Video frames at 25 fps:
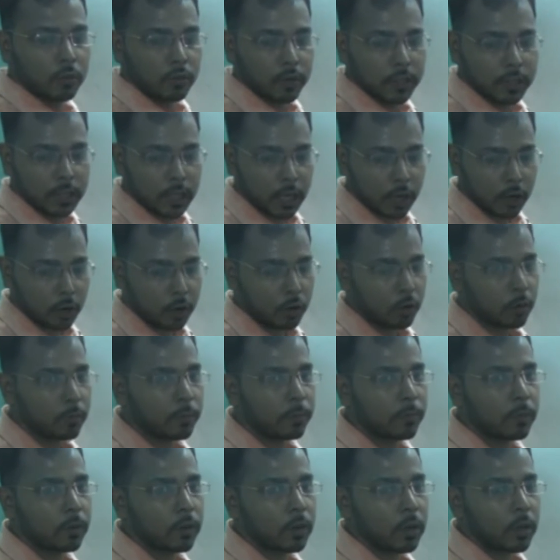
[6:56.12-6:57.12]
with the
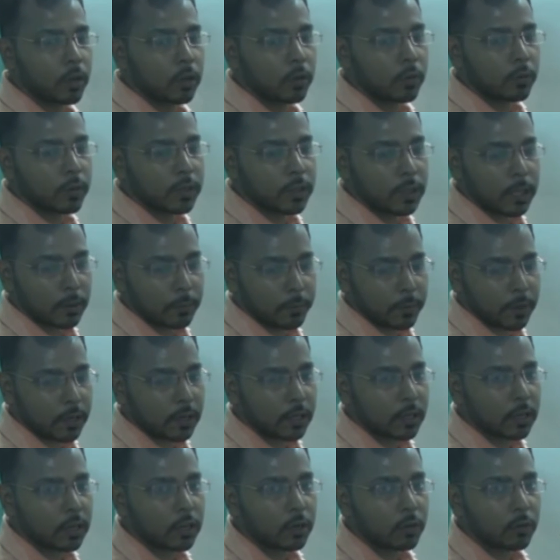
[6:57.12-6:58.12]
group, with the
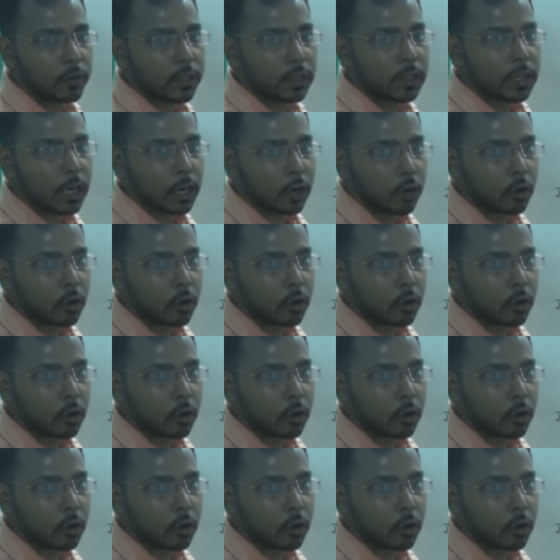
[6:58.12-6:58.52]
period, with the